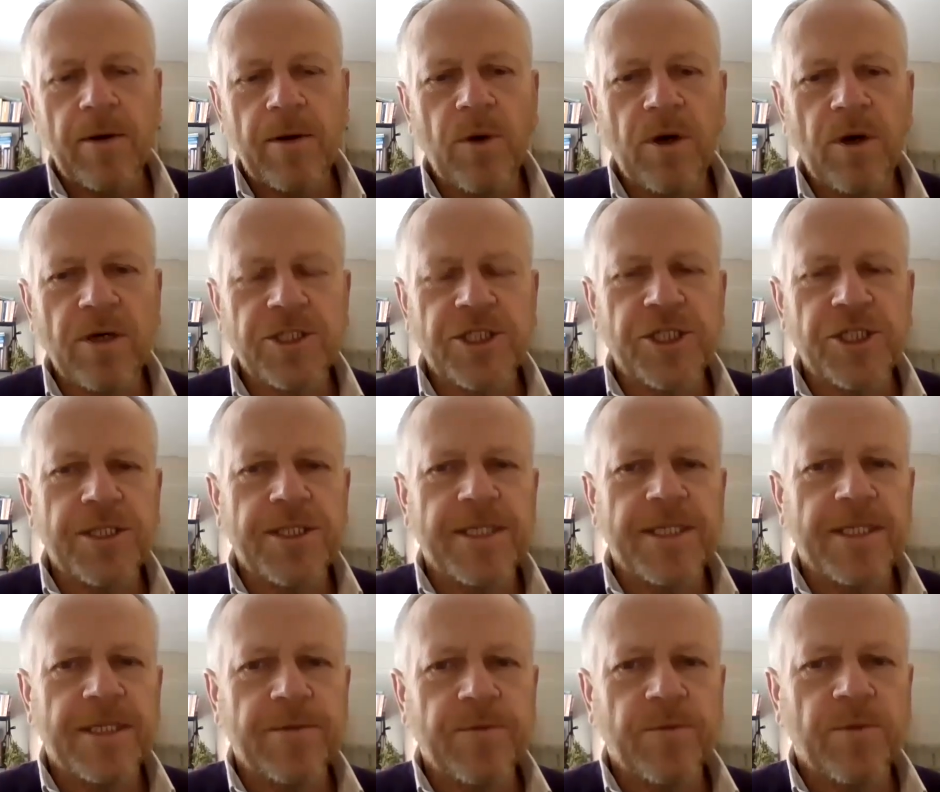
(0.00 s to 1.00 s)
what
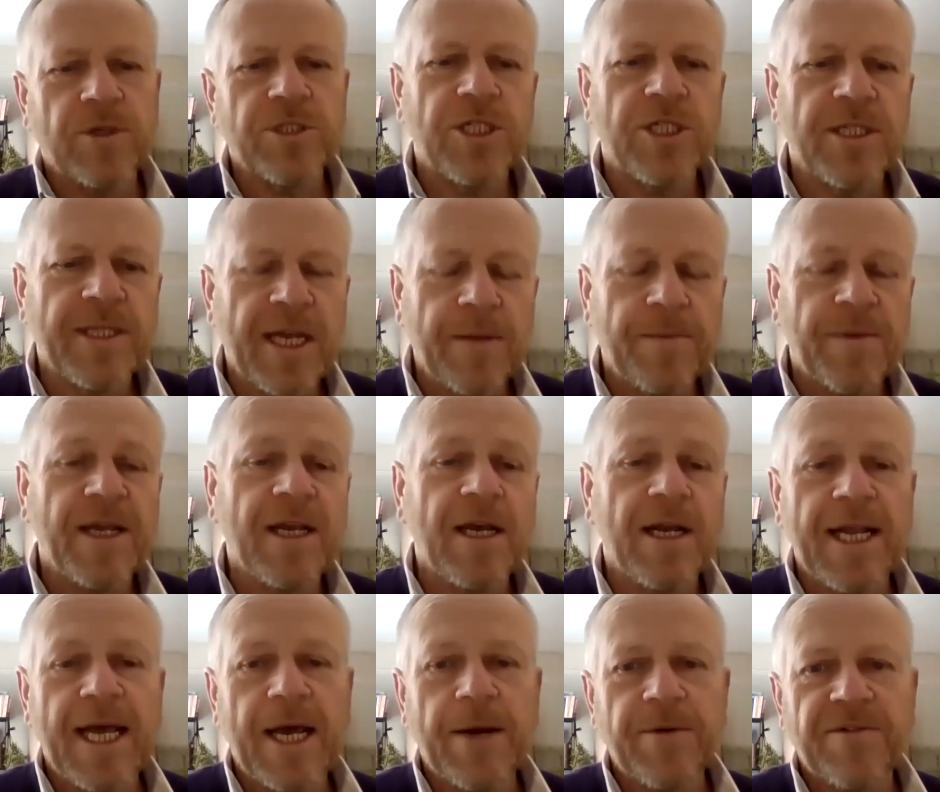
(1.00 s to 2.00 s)
should they be
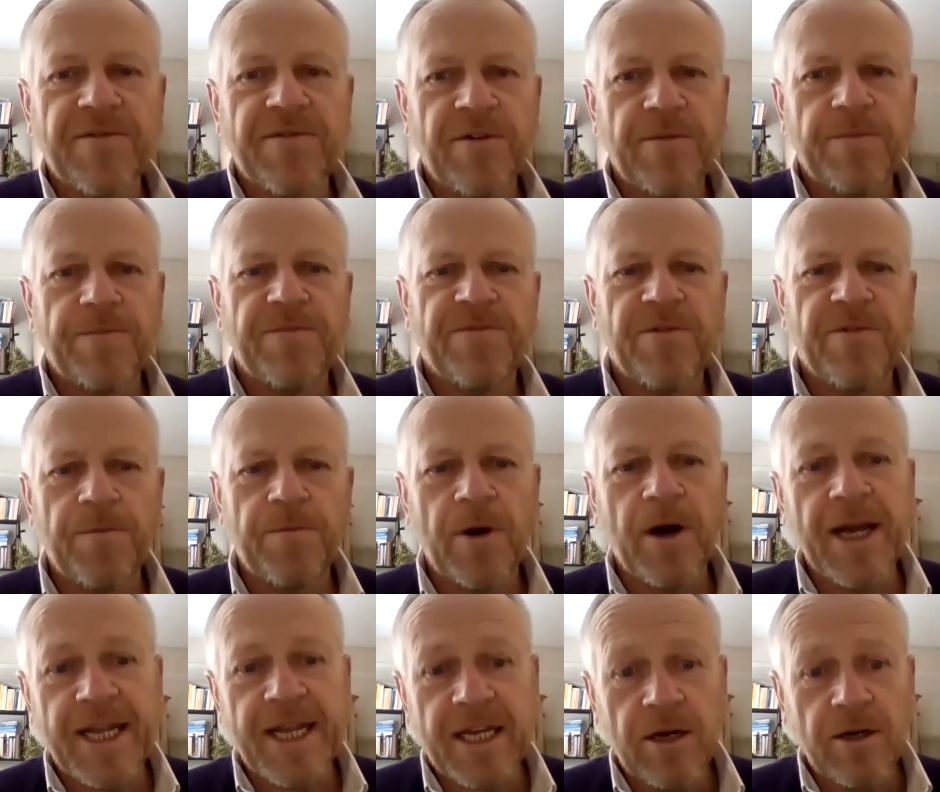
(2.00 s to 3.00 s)
allowing for
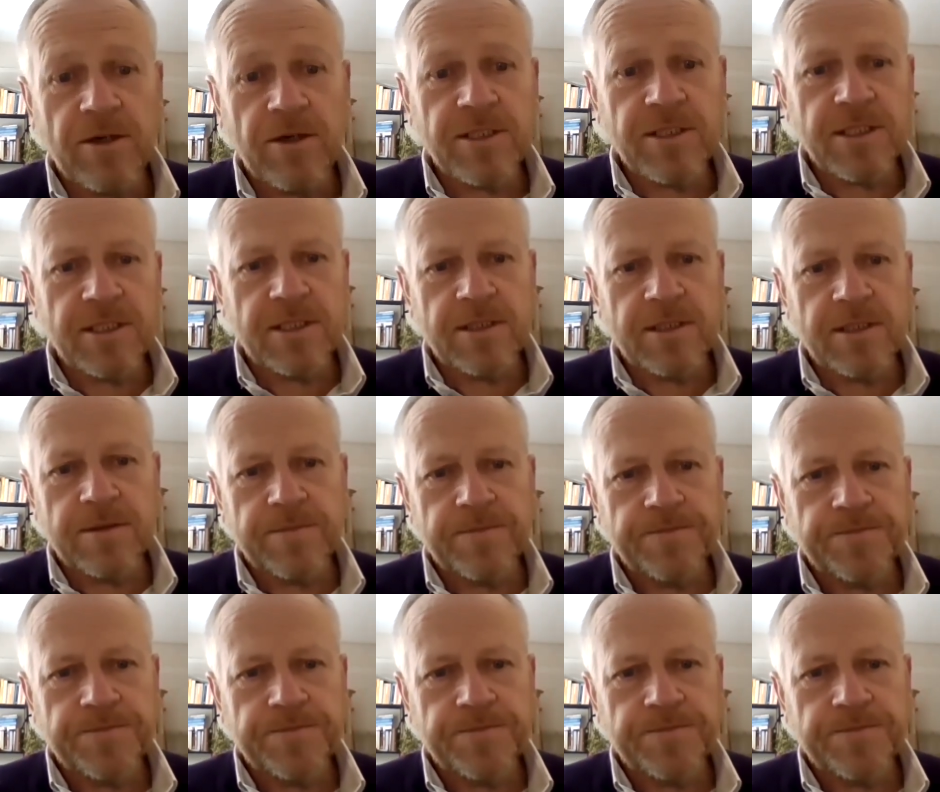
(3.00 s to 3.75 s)
buying costs?